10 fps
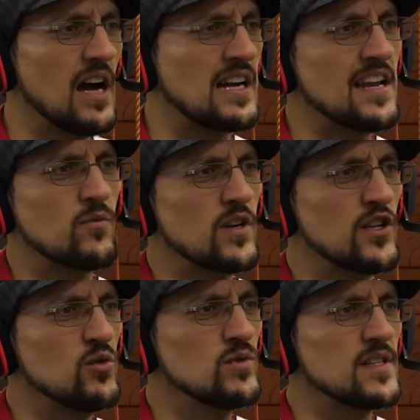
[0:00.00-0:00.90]
I kind of want to
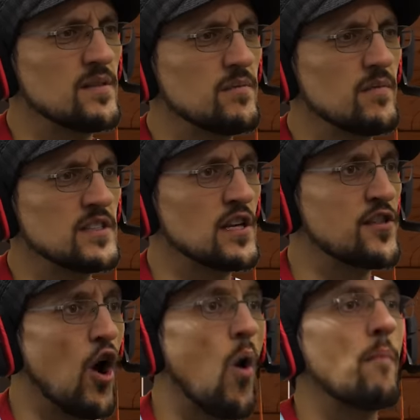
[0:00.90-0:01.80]
use it. Is it?
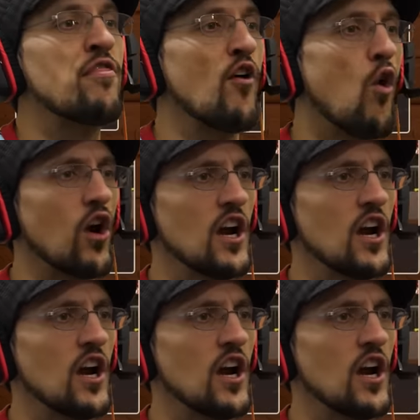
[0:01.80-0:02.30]
Oh, I'm Thor.